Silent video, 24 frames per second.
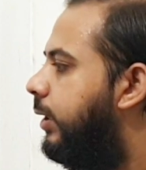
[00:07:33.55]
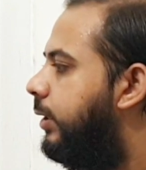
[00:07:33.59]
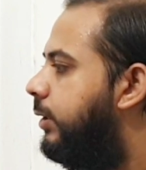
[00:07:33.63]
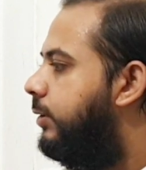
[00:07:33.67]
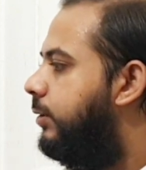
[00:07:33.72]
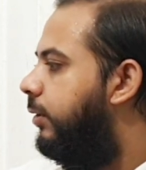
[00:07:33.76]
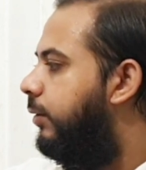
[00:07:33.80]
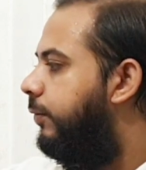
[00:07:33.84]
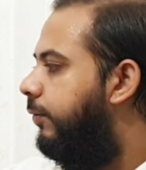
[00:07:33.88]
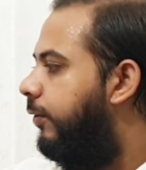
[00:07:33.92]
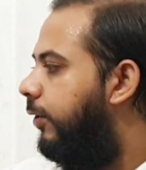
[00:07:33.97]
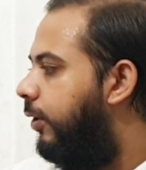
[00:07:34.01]

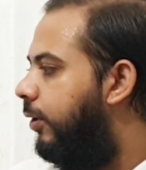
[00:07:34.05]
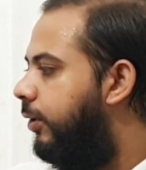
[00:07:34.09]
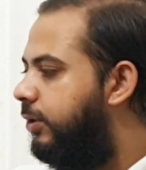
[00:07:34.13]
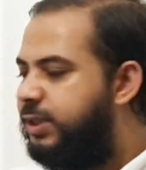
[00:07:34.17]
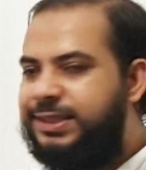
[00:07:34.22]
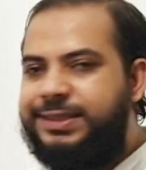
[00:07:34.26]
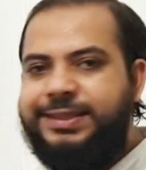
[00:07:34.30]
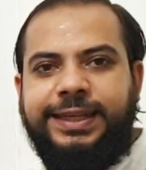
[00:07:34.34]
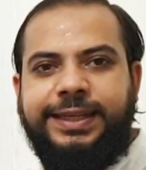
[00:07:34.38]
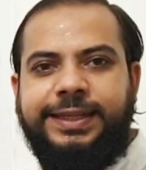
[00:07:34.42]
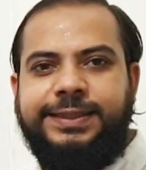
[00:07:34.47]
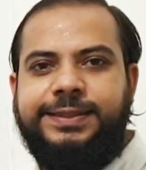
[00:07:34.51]
So for
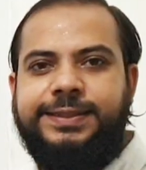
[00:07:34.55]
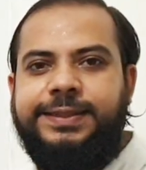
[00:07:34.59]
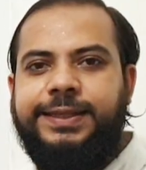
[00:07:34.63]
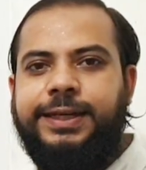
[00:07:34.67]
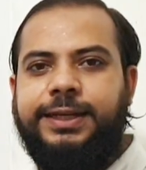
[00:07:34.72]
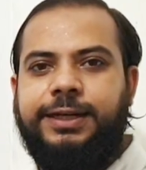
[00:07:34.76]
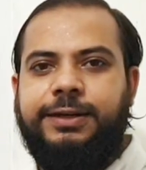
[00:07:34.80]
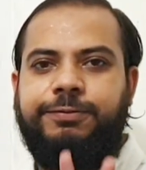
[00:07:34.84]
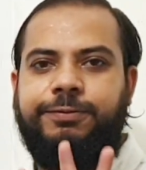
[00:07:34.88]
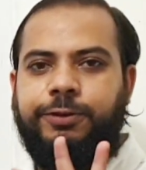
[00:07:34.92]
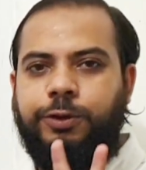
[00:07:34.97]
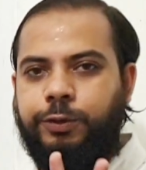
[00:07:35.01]
6
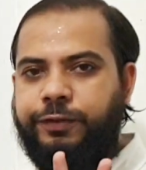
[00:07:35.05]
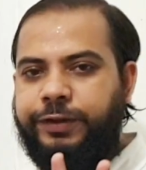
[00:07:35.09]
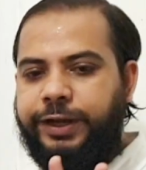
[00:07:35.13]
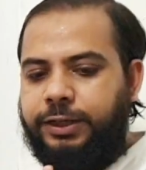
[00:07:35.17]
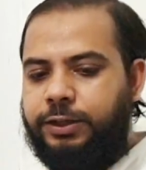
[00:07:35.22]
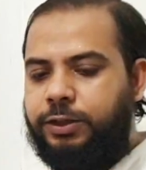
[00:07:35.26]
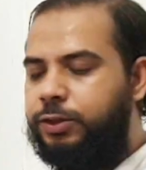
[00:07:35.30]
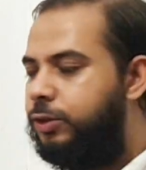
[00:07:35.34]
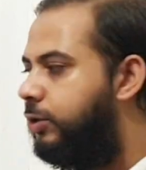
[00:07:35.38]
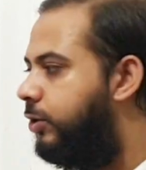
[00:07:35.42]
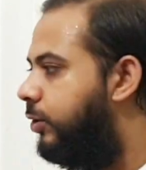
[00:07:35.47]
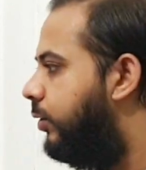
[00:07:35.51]
there are 4
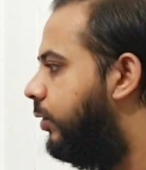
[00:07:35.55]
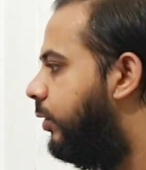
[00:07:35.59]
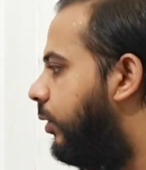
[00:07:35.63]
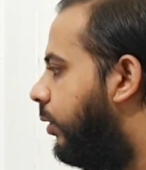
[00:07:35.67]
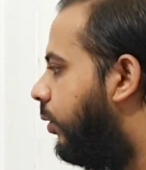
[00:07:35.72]
factors.